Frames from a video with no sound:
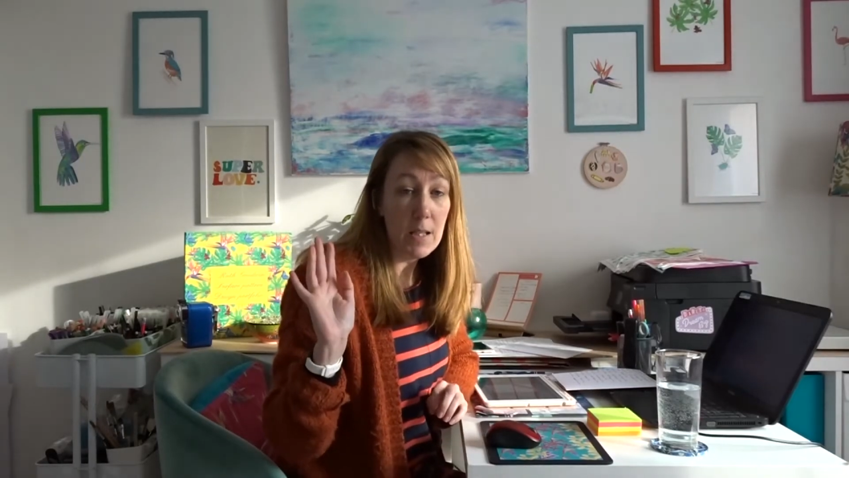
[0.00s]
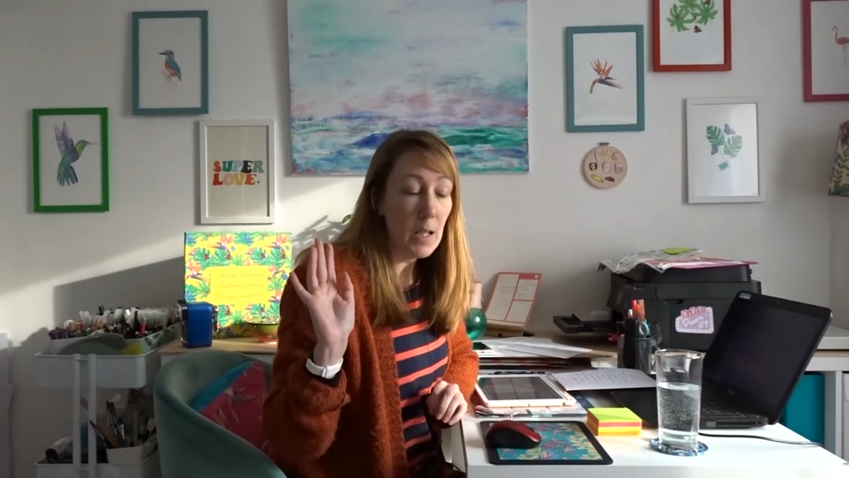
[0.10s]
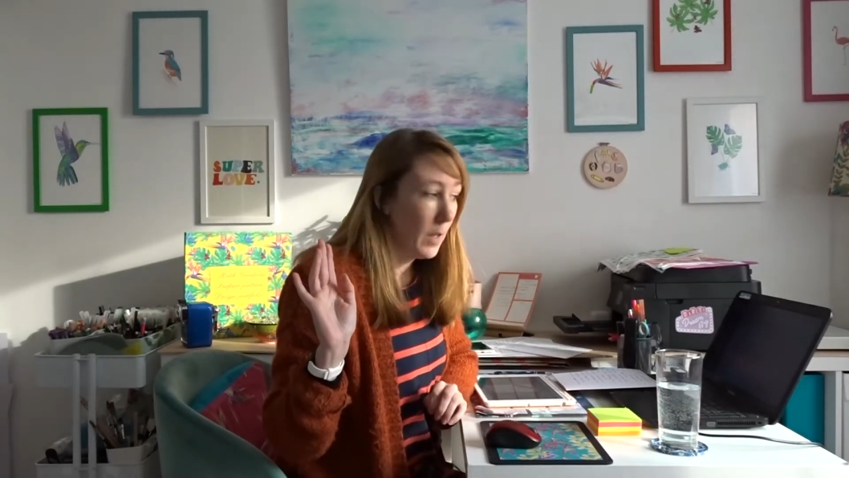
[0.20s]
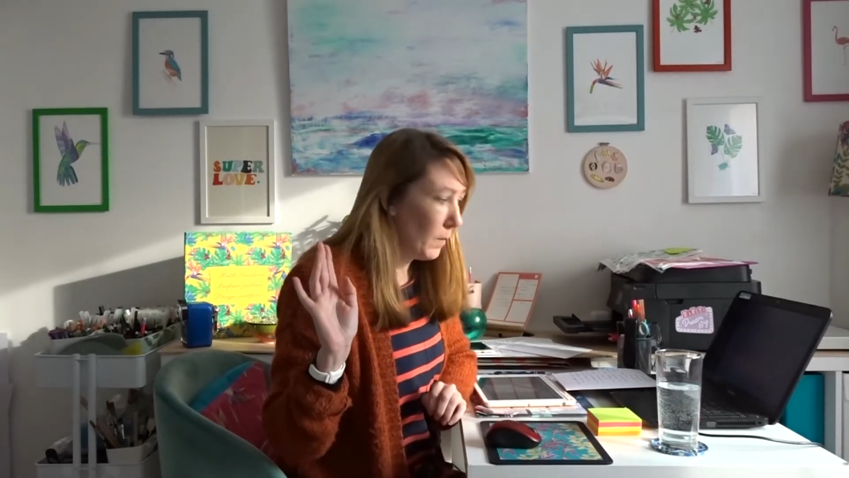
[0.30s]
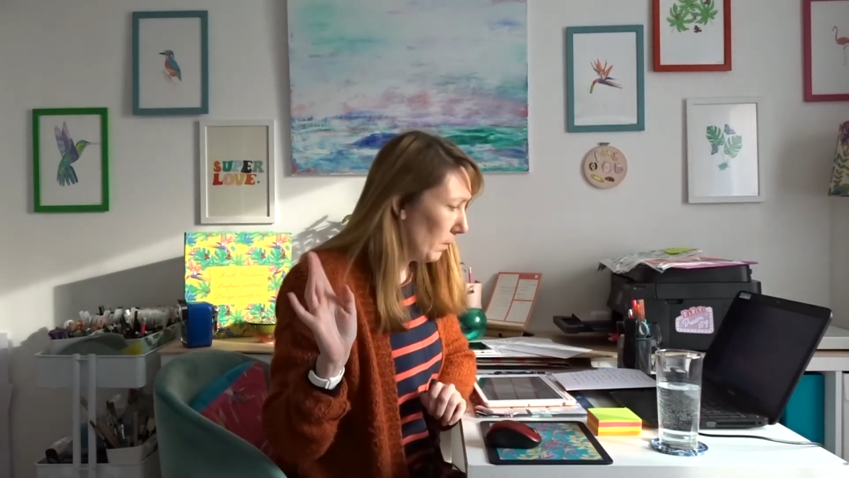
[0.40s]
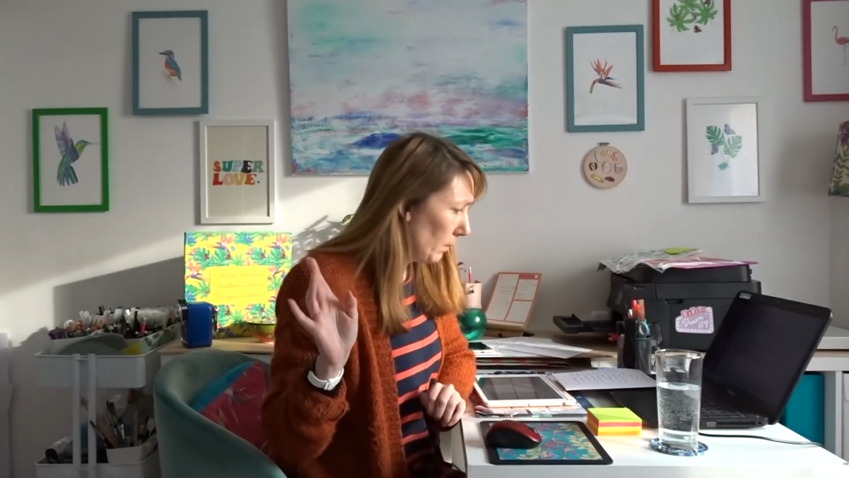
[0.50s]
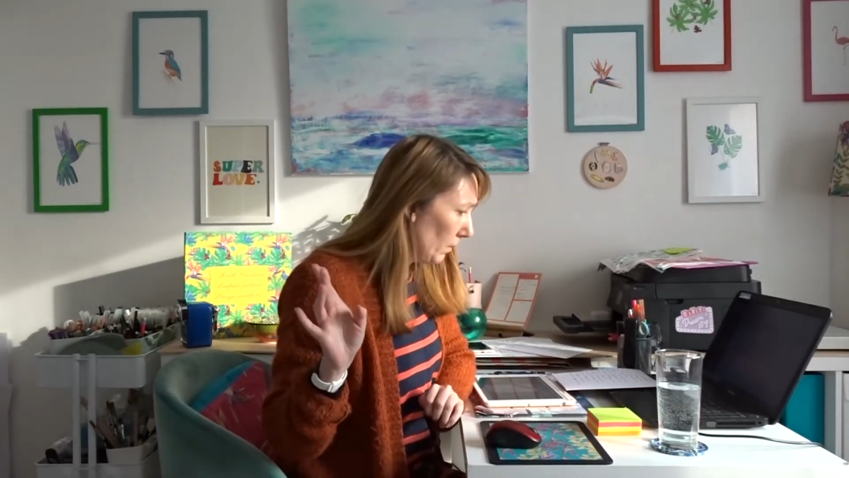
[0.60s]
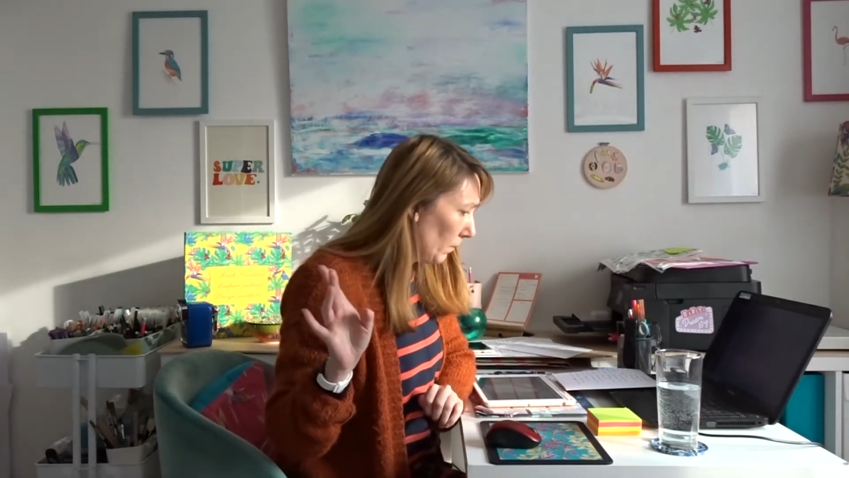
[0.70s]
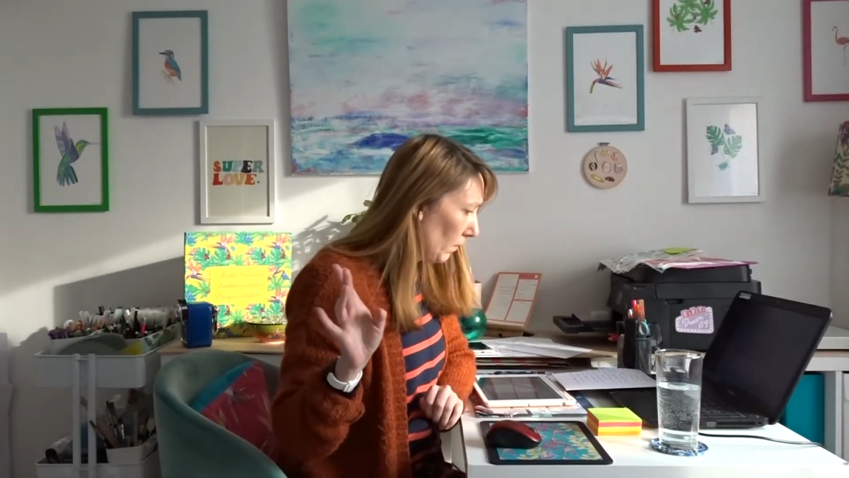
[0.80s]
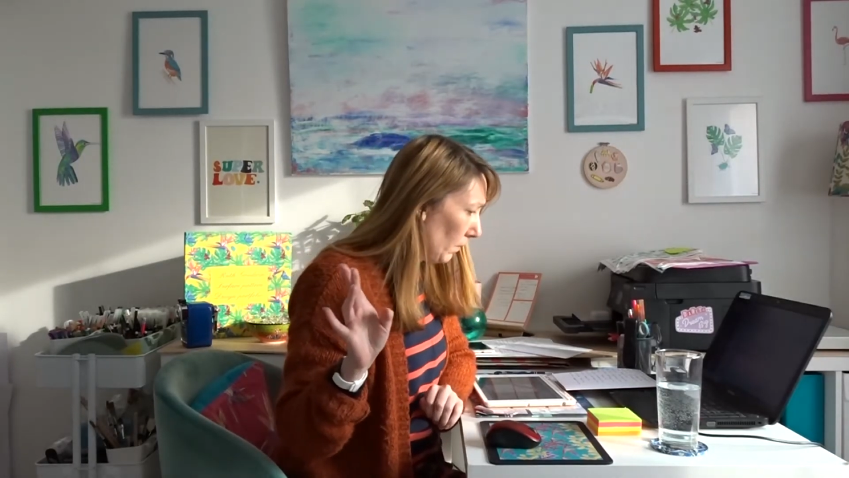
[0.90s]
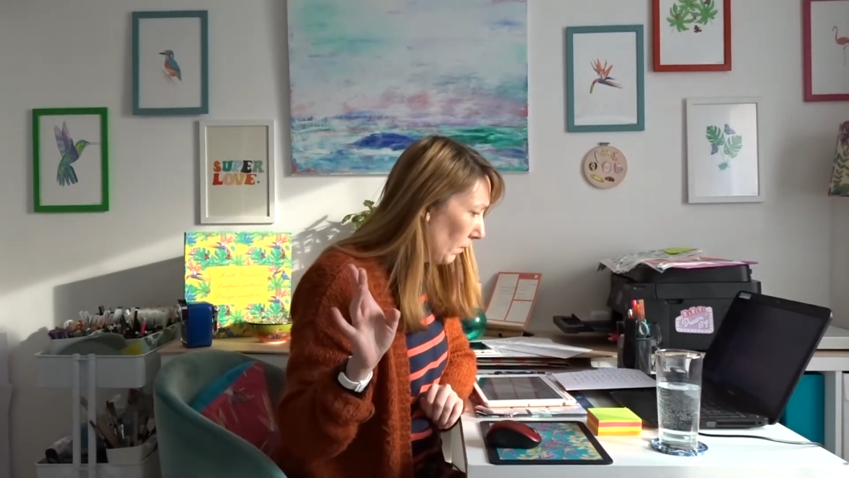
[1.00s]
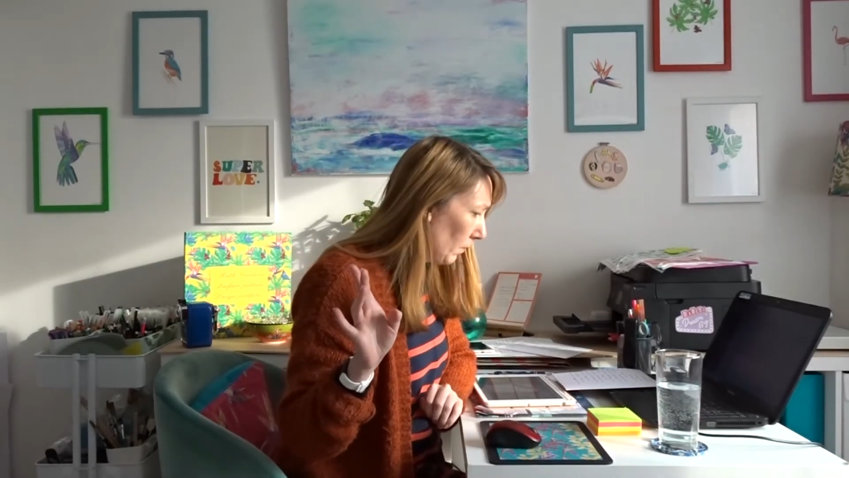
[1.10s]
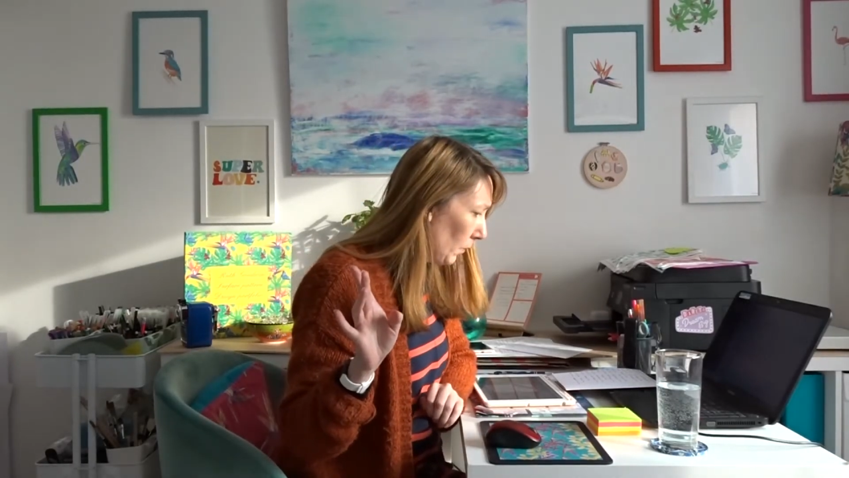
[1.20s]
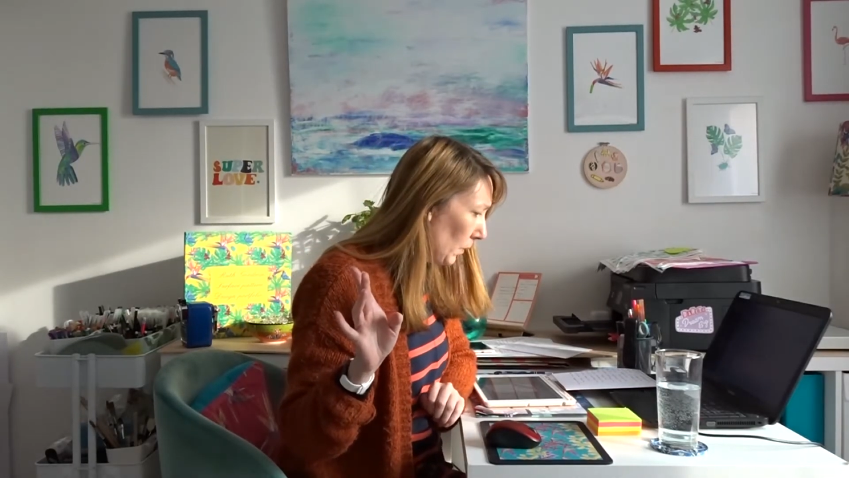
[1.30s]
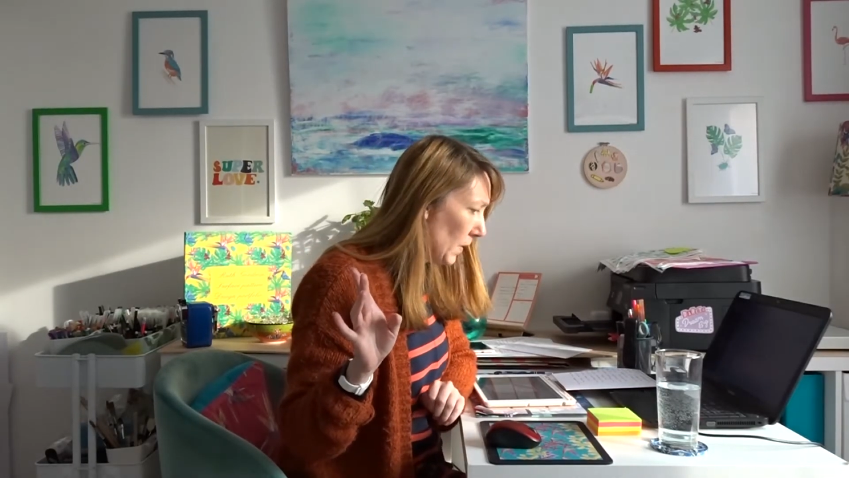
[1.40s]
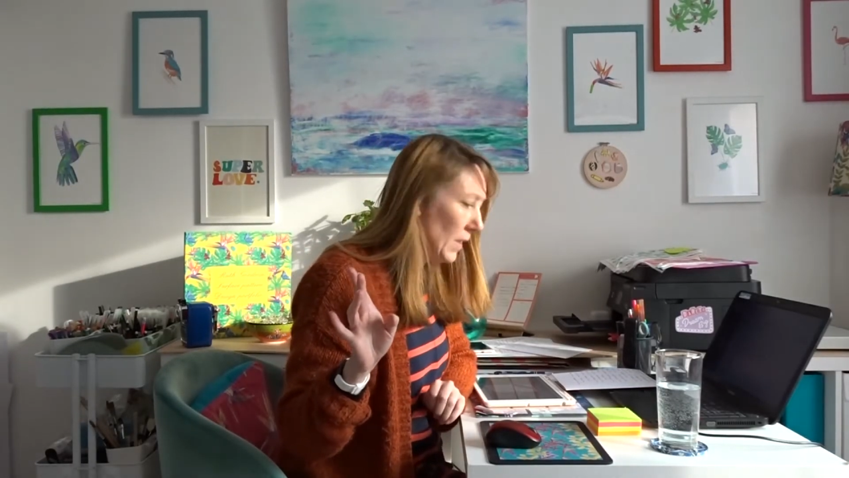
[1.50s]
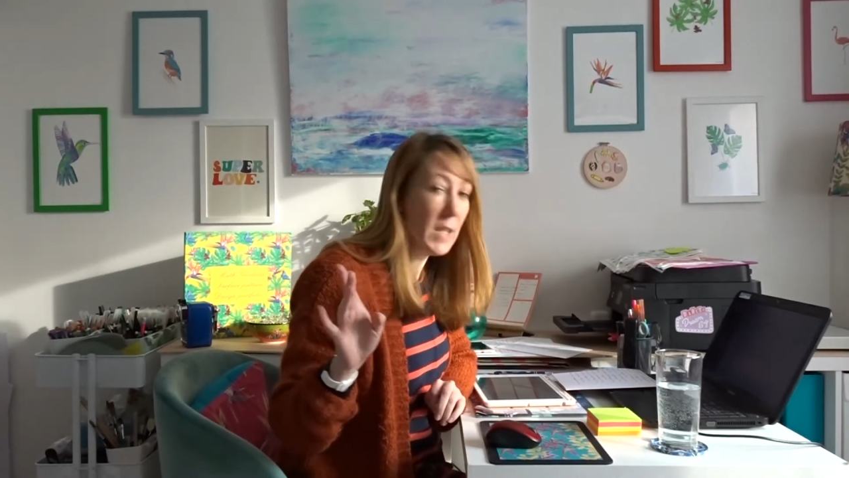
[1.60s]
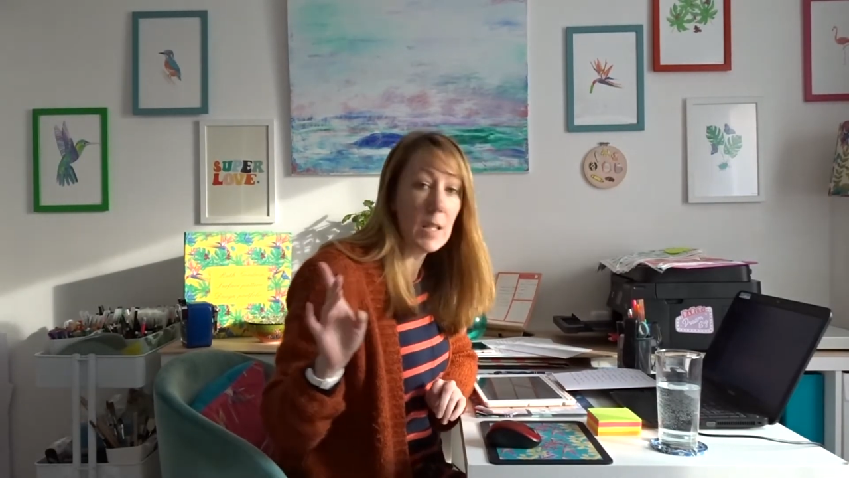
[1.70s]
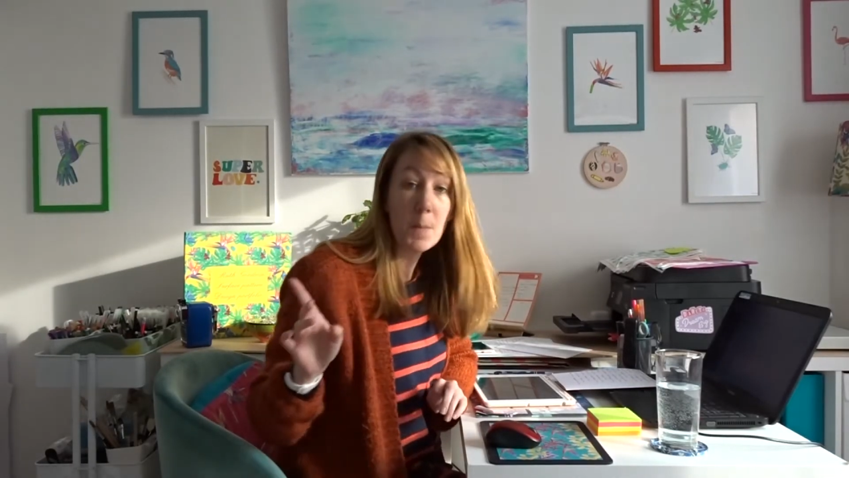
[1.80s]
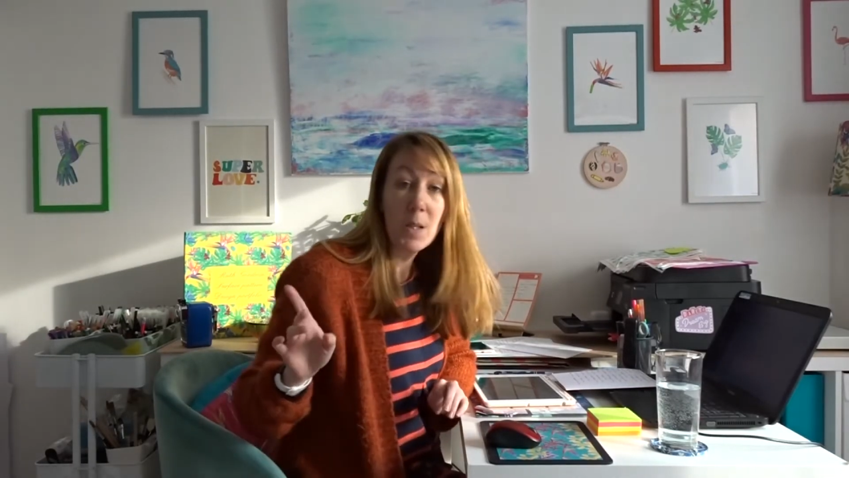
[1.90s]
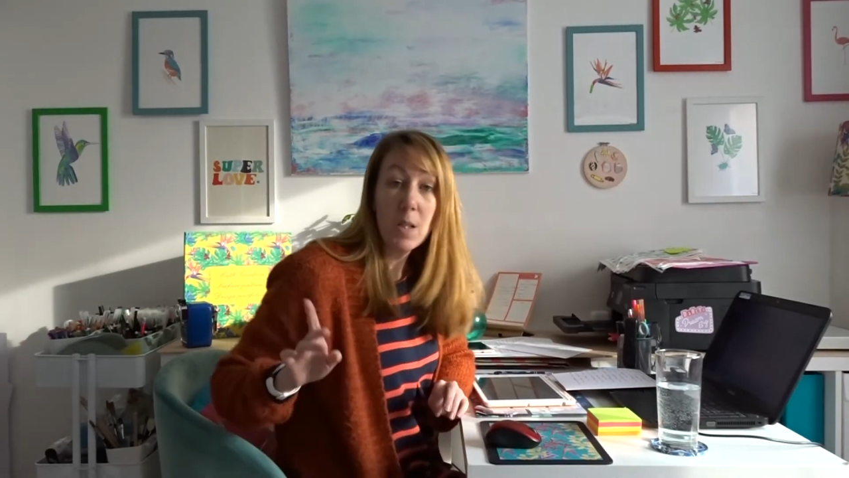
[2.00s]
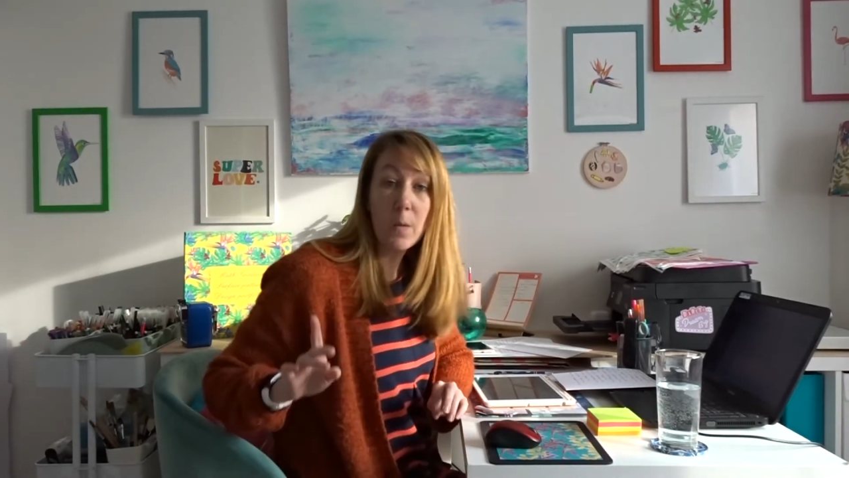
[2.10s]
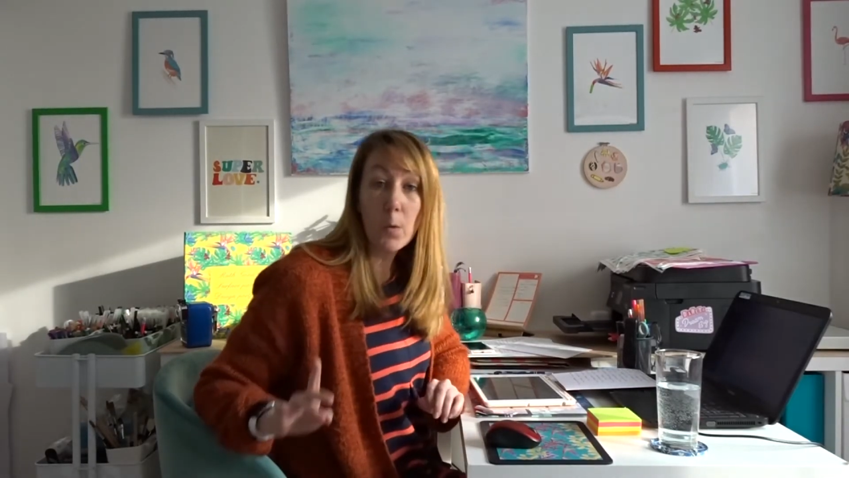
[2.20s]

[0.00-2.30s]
6 minutes to